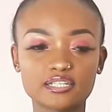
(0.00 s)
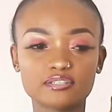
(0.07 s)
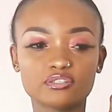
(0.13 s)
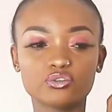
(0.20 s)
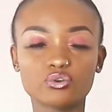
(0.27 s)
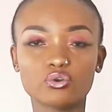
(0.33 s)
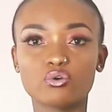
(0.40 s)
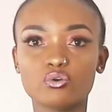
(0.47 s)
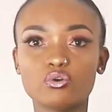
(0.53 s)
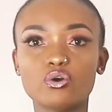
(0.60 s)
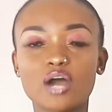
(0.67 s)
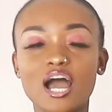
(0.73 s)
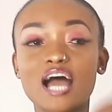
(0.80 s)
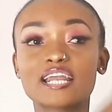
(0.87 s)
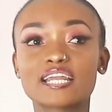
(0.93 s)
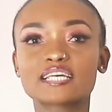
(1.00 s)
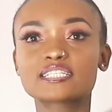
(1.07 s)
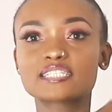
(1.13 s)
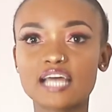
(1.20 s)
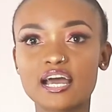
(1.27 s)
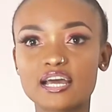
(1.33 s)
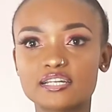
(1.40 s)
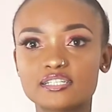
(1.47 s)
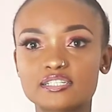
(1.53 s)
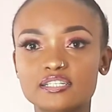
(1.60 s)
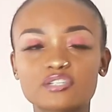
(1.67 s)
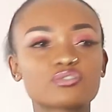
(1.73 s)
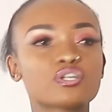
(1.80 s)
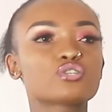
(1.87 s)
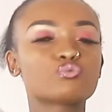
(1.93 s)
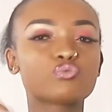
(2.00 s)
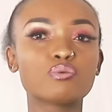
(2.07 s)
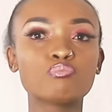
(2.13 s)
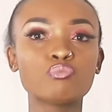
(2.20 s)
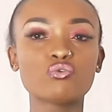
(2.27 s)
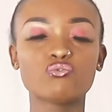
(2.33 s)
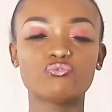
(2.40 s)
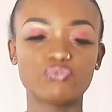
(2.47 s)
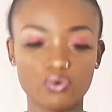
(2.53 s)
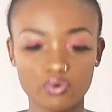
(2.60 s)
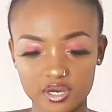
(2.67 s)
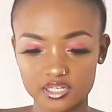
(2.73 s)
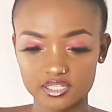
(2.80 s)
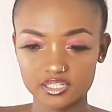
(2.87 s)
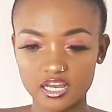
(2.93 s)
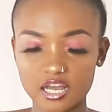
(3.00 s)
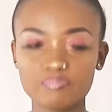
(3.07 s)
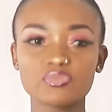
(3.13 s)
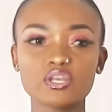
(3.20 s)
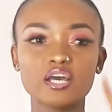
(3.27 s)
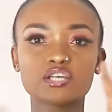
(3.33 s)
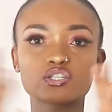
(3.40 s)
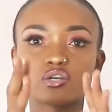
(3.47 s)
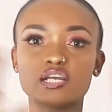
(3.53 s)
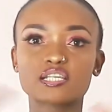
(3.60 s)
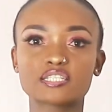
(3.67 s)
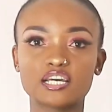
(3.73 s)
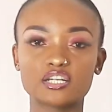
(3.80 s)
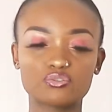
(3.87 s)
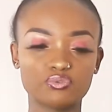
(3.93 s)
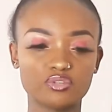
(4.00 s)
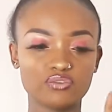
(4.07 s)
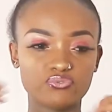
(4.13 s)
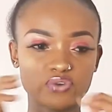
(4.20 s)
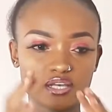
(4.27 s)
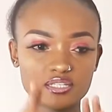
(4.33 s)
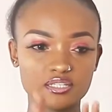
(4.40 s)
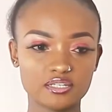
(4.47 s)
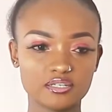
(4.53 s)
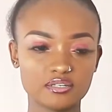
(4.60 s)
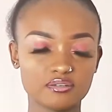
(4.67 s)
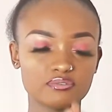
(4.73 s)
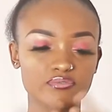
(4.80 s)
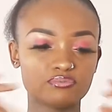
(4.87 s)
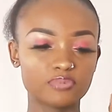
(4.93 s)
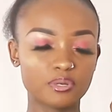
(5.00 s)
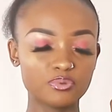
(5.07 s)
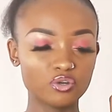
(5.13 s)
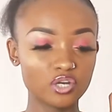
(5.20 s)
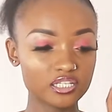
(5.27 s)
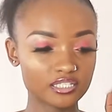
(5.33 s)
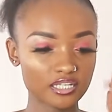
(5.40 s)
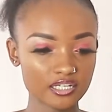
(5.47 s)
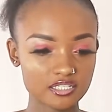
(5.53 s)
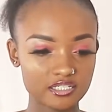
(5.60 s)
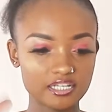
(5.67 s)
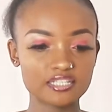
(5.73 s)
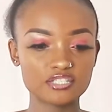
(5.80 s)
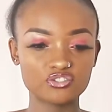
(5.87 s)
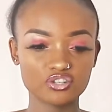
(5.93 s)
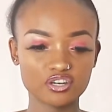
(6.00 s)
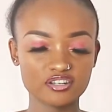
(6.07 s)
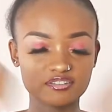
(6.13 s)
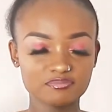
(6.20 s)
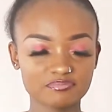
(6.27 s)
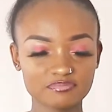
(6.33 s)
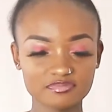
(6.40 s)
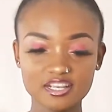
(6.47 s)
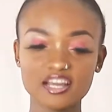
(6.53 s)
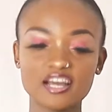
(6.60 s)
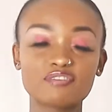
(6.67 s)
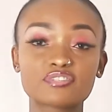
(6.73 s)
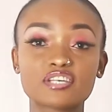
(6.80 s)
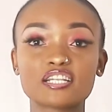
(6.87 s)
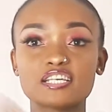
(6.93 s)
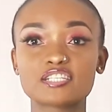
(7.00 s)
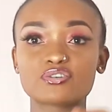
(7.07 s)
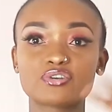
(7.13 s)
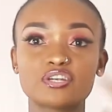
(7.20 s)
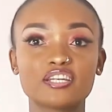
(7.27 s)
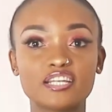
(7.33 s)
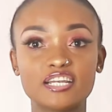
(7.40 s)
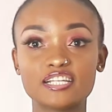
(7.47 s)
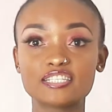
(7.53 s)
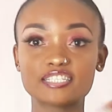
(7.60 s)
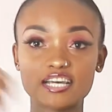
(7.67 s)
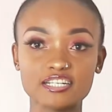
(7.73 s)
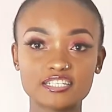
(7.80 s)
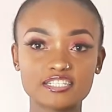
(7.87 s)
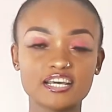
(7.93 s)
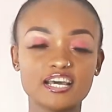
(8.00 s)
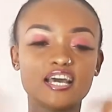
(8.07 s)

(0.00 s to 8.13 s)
you know, understand, so that we move forward, yeah? So let's start with the first thing. I've said this already, let's start.